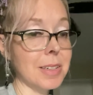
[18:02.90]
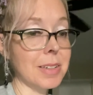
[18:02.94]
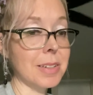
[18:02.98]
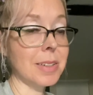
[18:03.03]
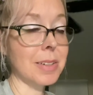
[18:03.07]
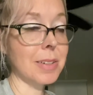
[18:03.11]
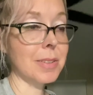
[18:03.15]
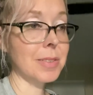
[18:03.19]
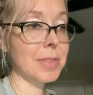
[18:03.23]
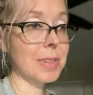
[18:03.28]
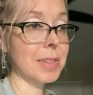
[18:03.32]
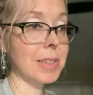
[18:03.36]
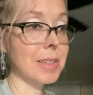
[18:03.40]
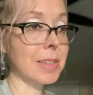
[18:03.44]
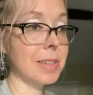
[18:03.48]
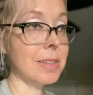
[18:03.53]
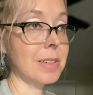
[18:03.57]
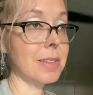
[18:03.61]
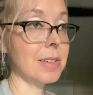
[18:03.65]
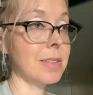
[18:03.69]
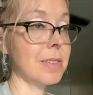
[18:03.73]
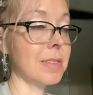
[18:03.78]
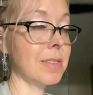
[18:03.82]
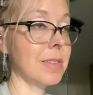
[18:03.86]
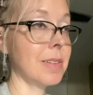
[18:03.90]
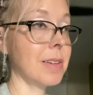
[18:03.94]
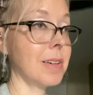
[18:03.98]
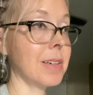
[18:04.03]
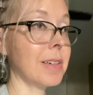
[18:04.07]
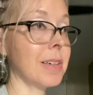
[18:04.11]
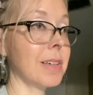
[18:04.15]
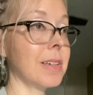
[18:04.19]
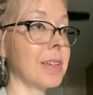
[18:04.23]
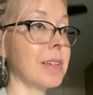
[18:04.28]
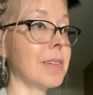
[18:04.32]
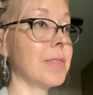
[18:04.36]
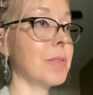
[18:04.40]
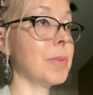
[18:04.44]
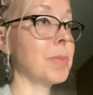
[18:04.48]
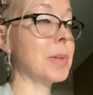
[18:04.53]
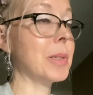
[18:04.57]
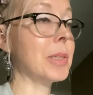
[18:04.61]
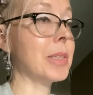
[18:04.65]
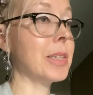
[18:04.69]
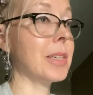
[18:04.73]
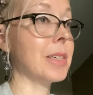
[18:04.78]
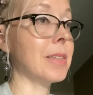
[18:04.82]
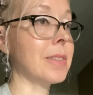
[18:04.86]
on going and I can give him
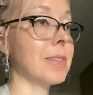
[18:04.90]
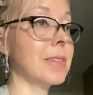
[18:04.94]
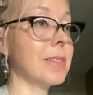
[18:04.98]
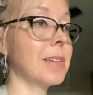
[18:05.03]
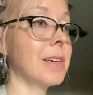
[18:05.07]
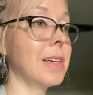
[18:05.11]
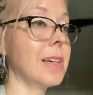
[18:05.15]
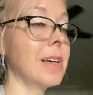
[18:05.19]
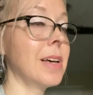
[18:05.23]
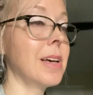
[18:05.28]
a list,